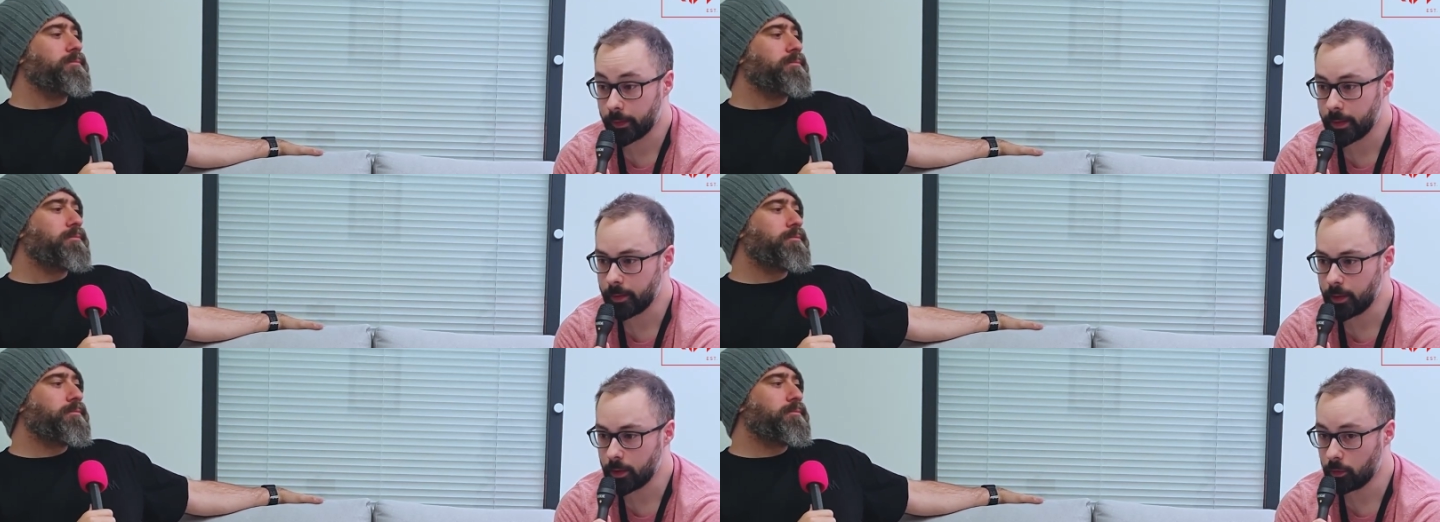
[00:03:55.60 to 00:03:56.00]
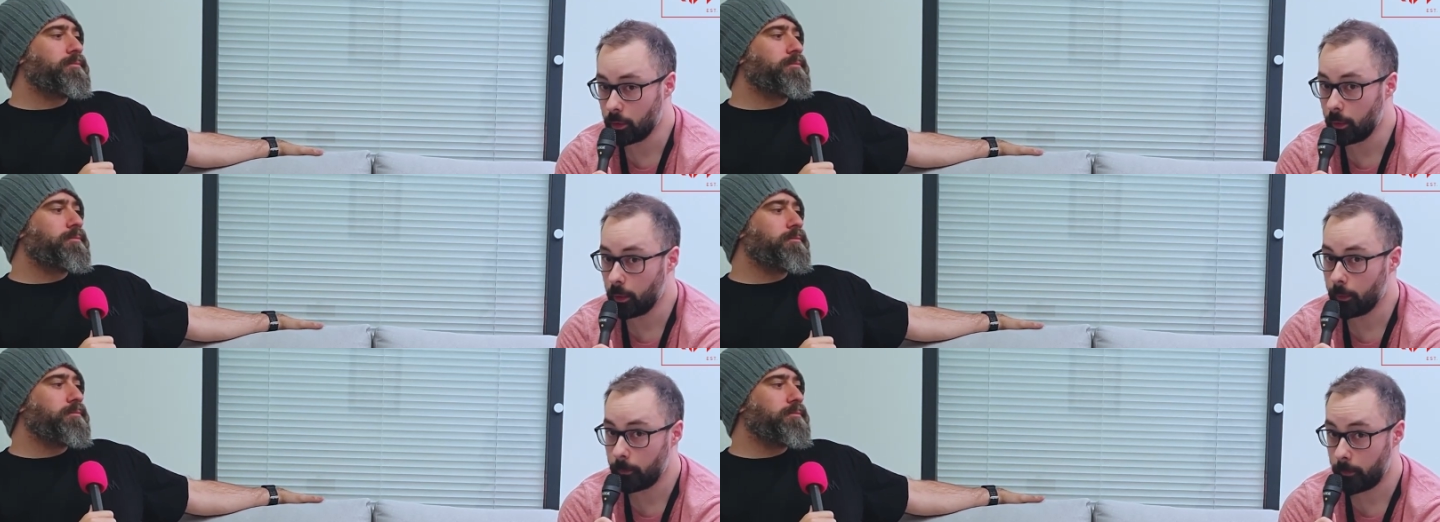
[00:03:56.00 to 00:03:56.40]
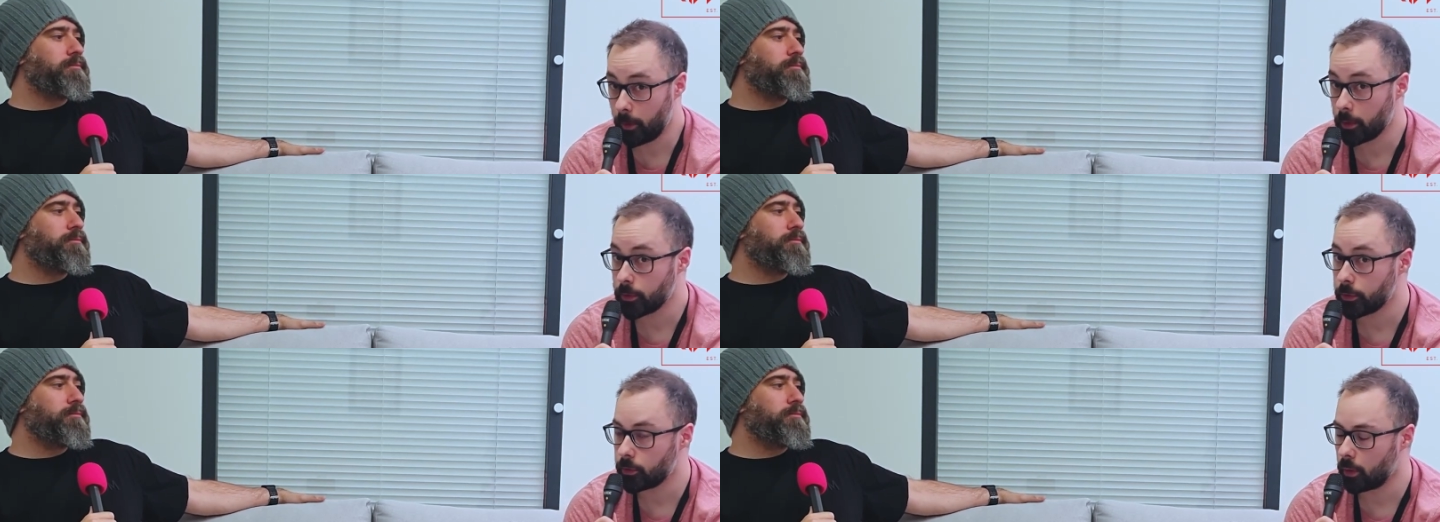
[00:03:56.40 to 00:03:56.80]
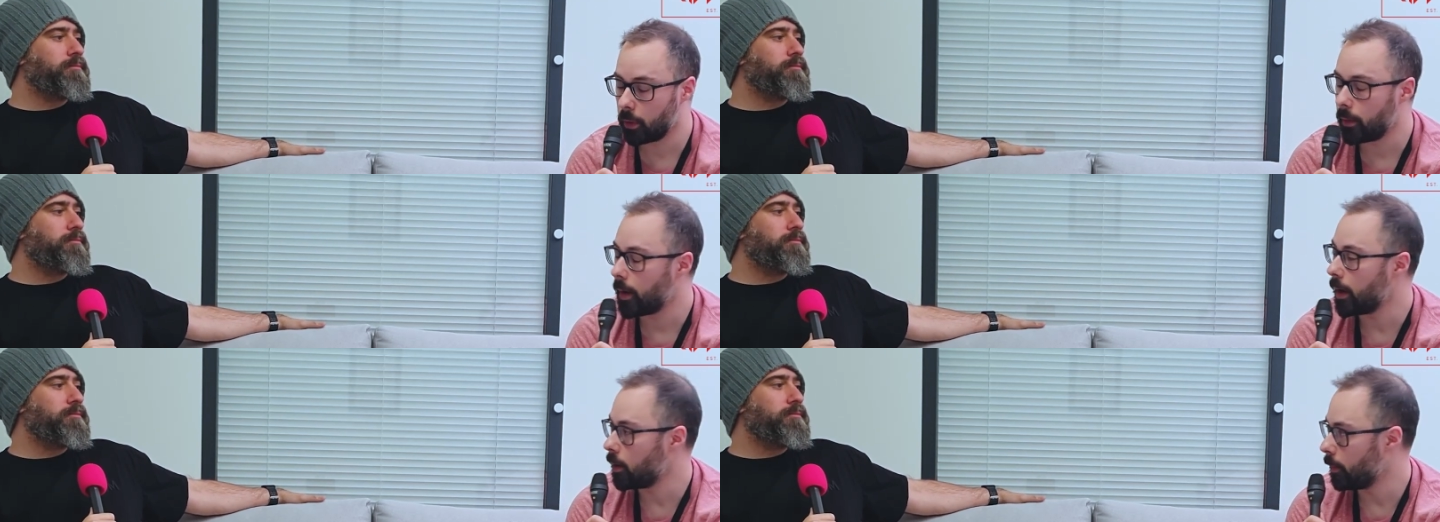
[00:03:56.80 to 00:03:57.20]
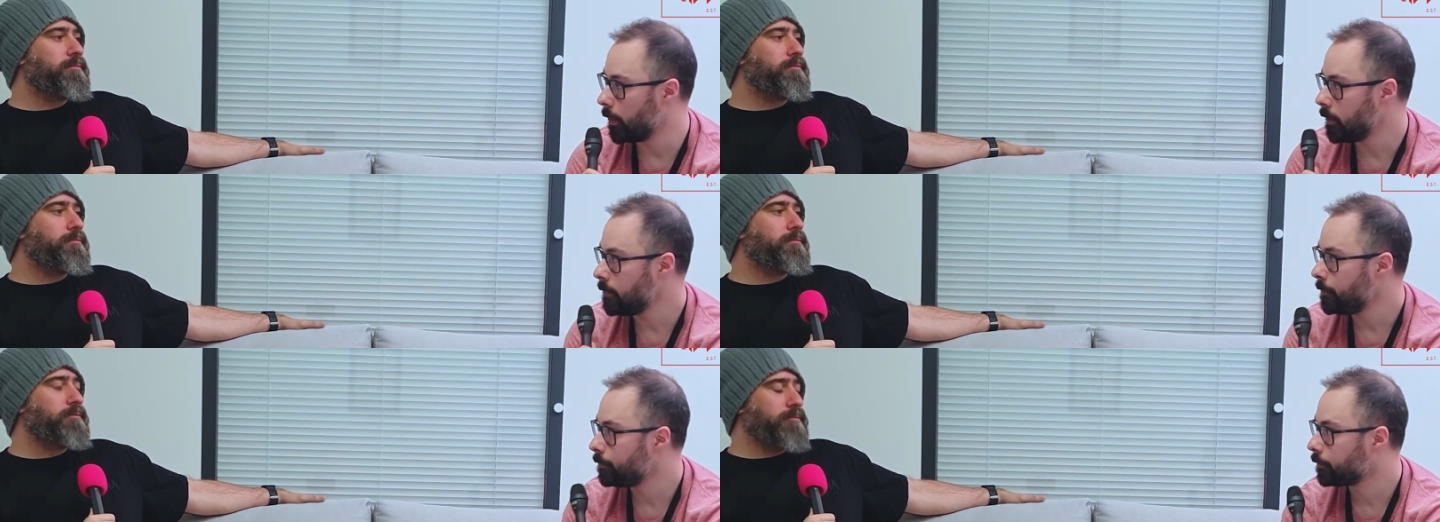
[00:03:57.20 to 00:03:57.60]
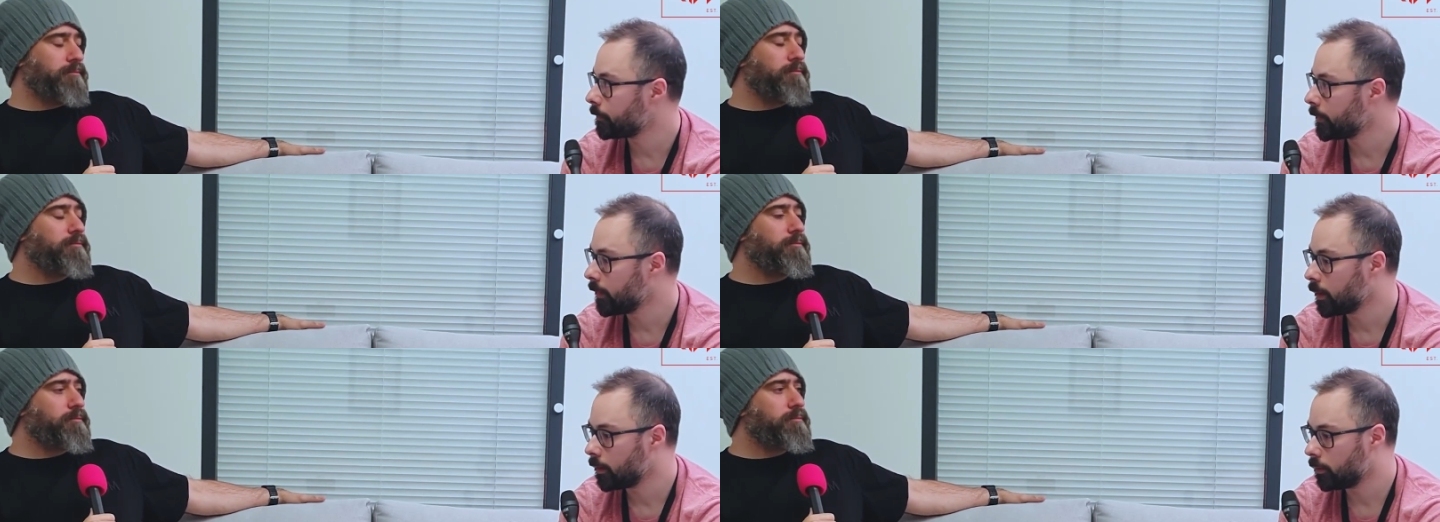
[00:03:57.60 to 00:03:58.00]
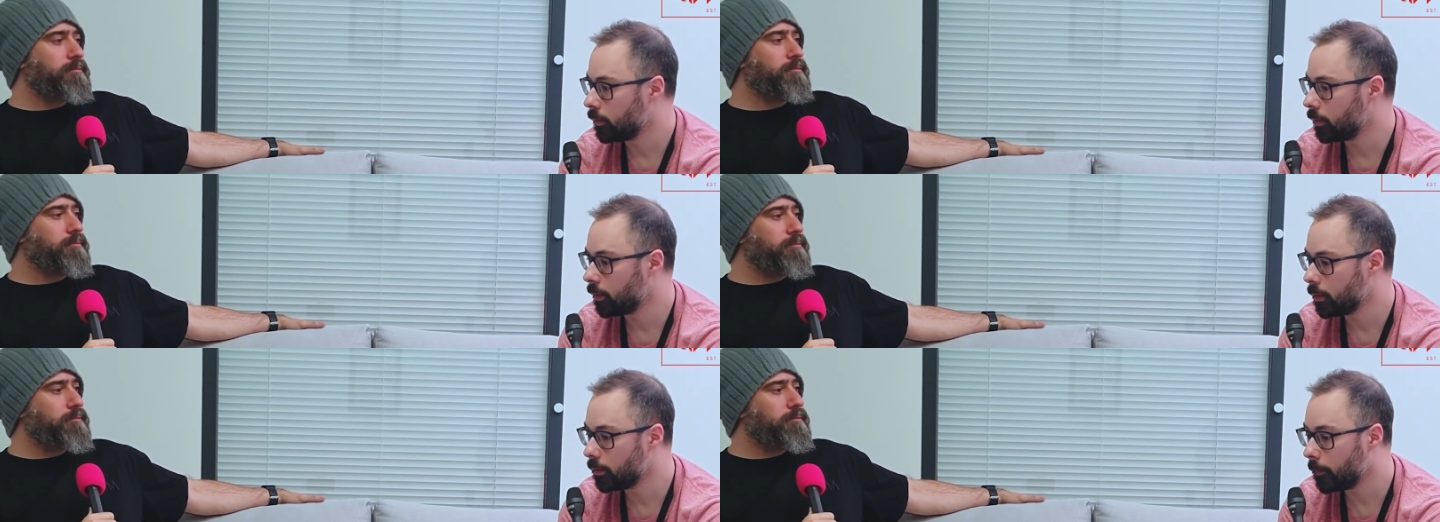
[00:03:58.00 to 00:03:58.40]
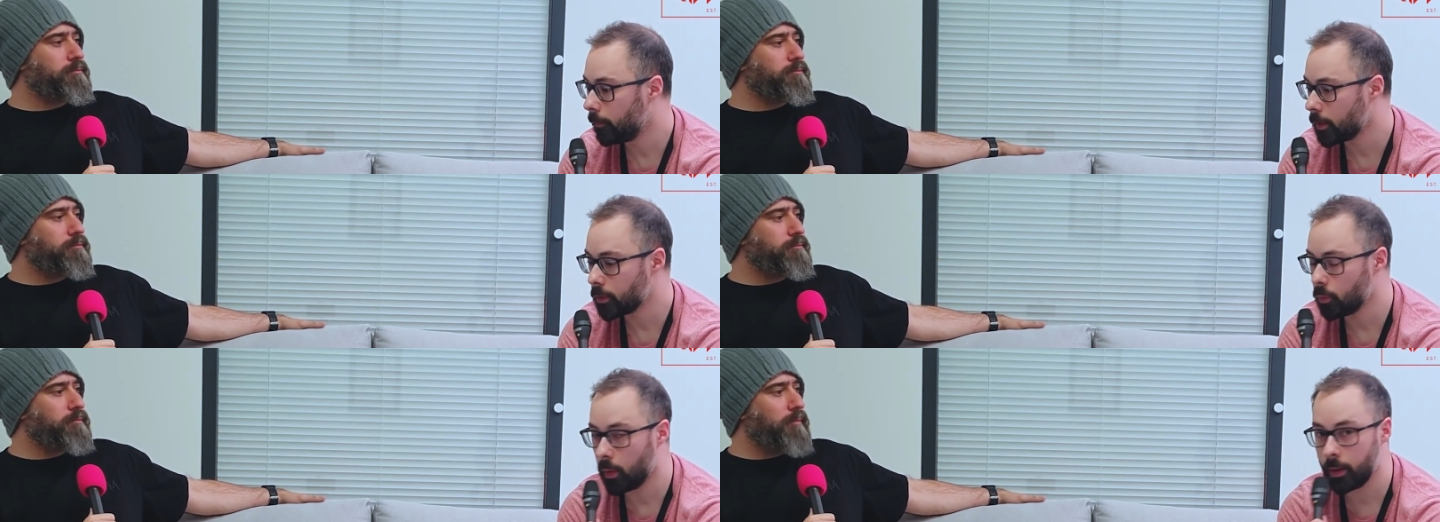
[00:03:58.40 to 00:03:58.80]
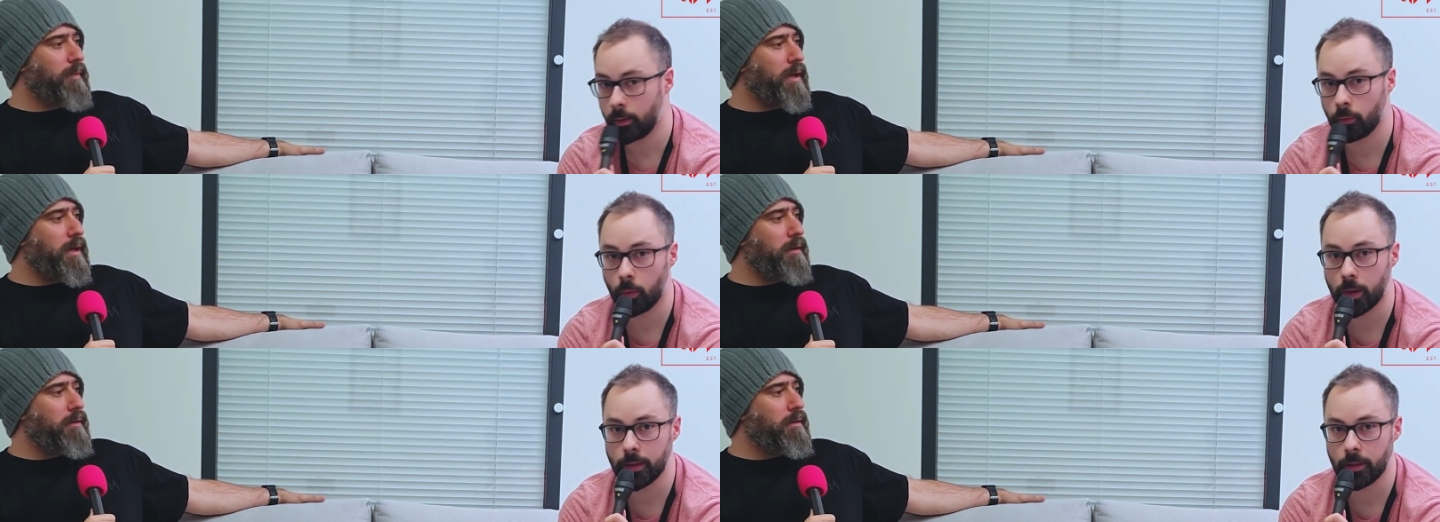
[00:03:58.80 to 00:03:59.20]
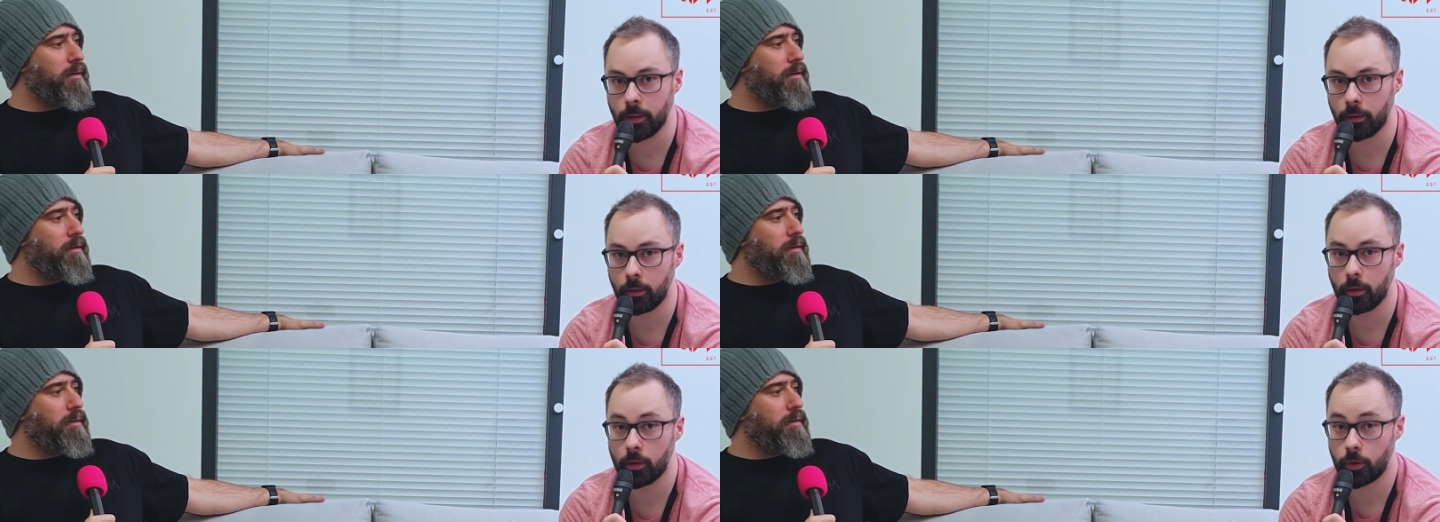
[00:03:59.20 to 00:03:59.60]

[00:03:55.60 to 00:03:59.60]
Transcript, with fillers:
Speaker 1: This is the third store I opened. The first one was in